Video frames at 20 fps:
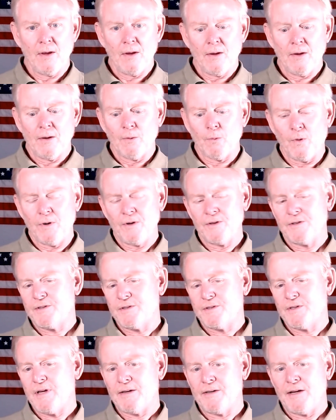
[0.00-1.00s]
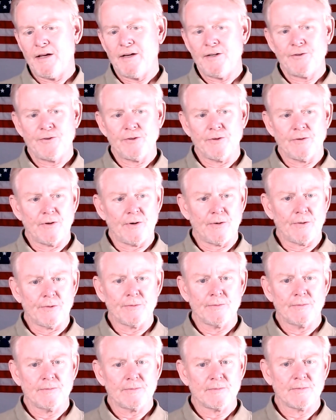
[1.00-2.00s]
What is detonation, though?
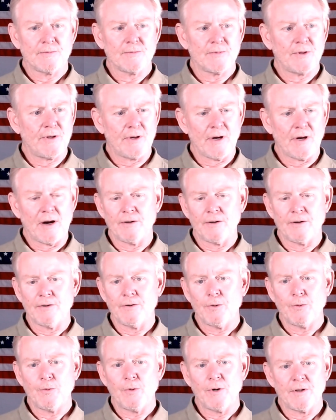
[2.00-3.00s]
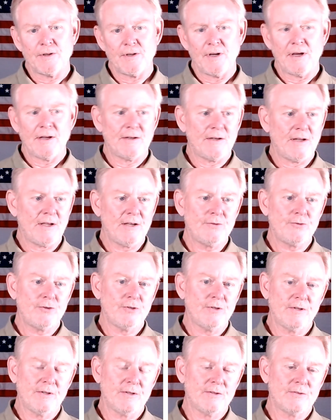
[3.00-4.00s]
You got to know what
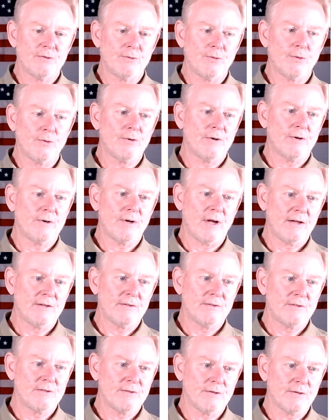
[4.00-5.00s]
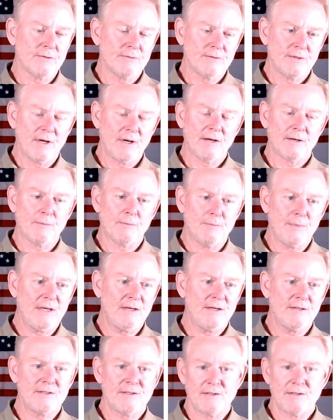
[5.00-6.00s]
detonation is in order to answer Tech
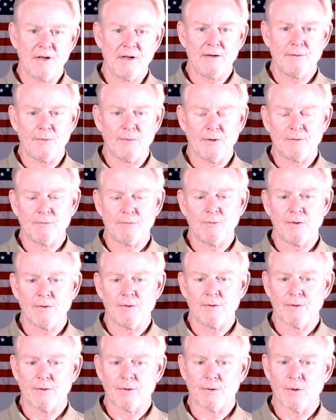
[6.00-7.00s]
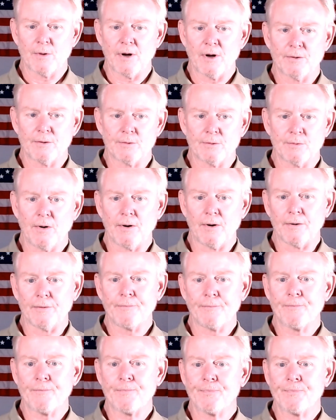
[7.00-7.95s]
B's statement, whether they're right or wrong.